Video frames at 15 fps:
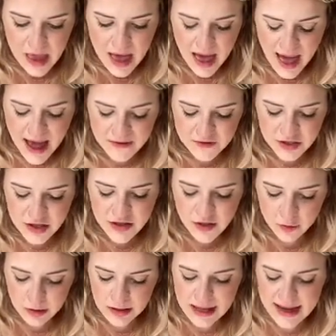after the
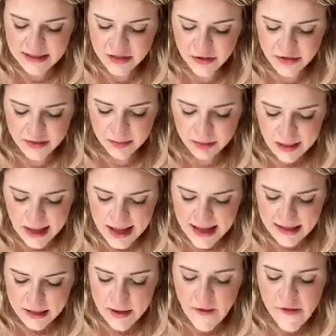relaxer is
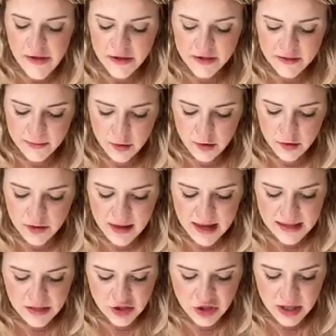applied, smooth
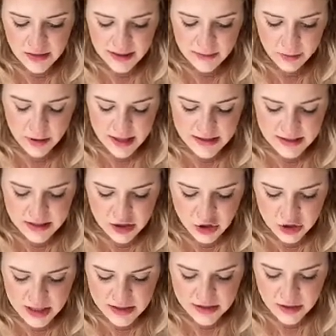and gently press the
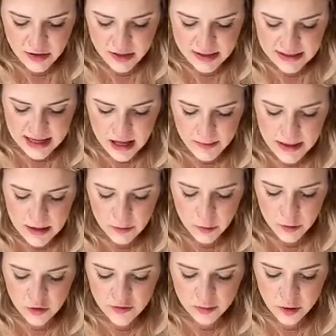strand to the scalp and
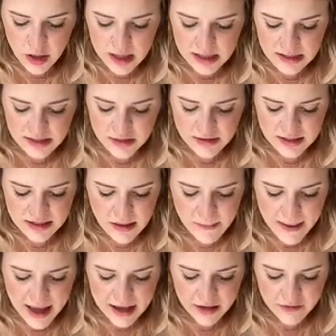remove product using the
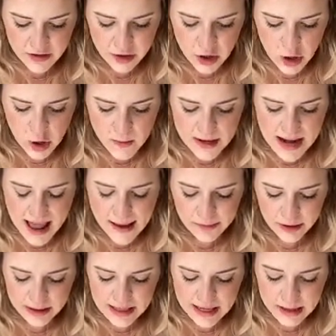back of a comb and
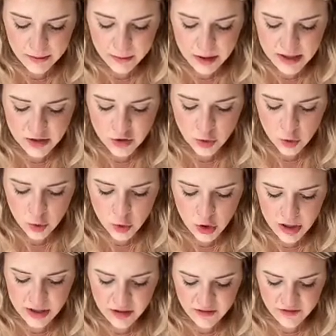applicator brush
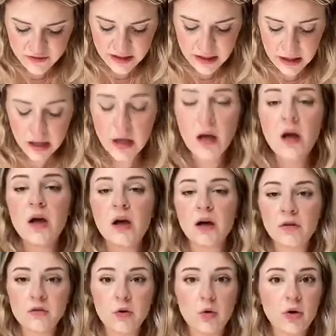or your finger,
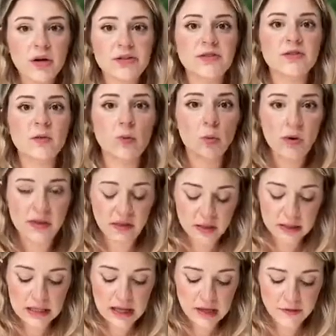of course with
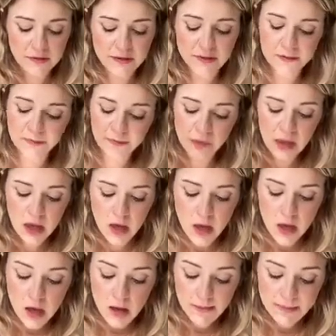gloves.
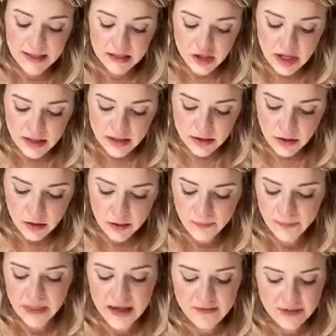Be gentle.
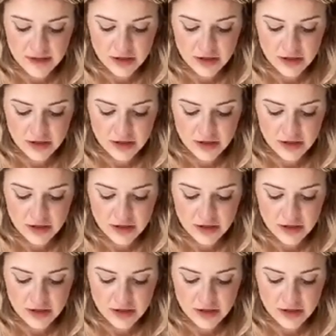If the